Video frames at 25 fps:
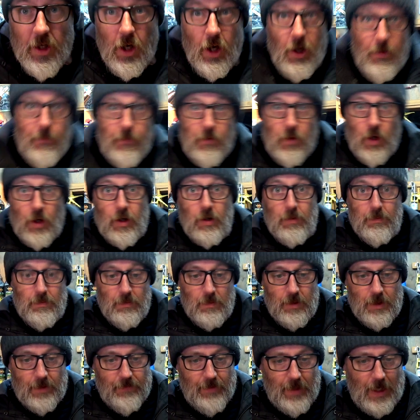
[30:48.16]
I've got them
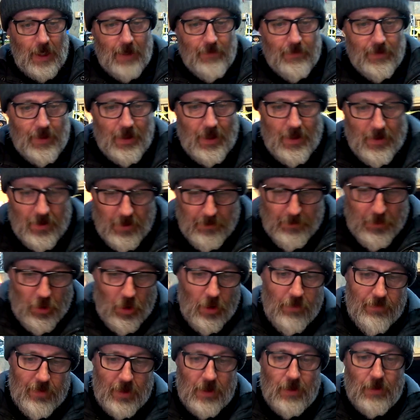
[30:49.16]
living over there in a
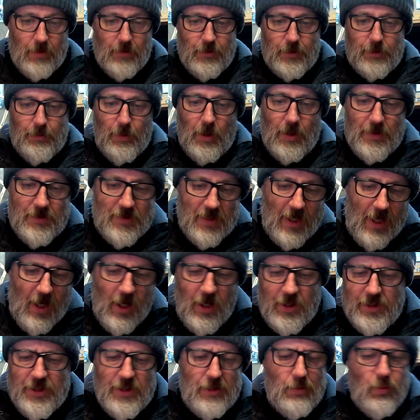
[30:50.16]
perfect little spot. So
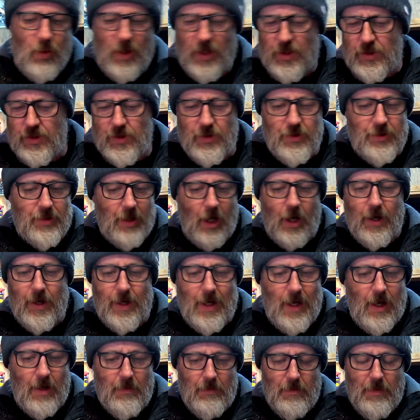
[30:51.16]
I just want to do, I don't
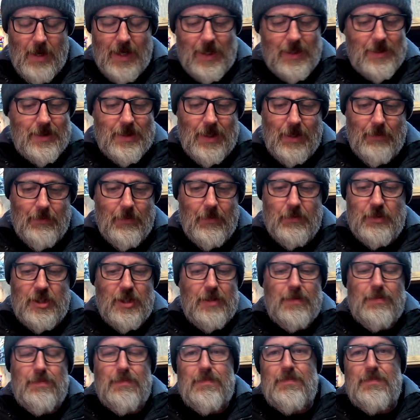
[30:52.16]
know, make something, just